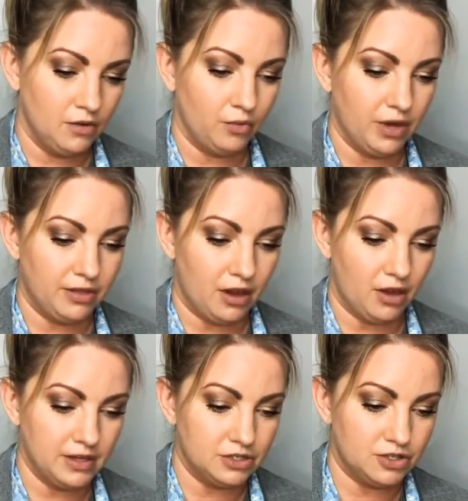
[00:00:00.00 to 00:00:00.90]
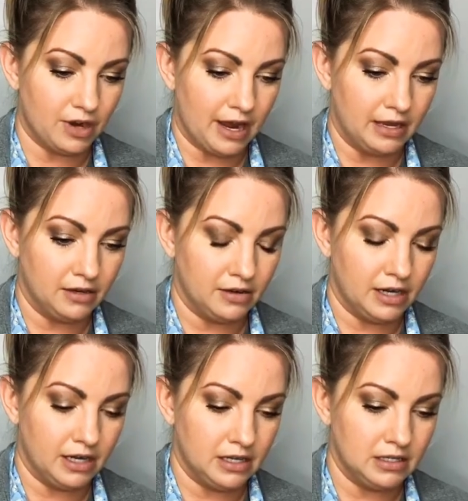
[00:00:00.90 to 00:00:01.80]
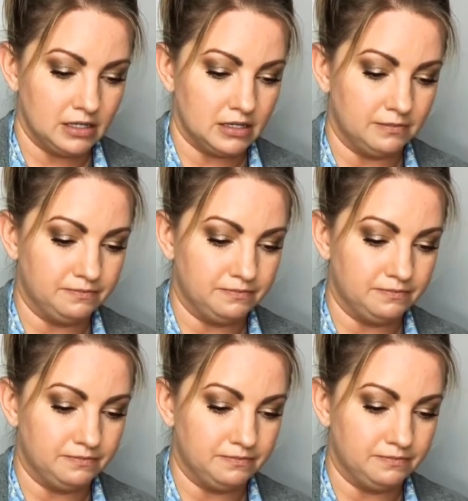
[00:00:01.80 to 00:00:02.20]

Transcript: with all the dry ingredients.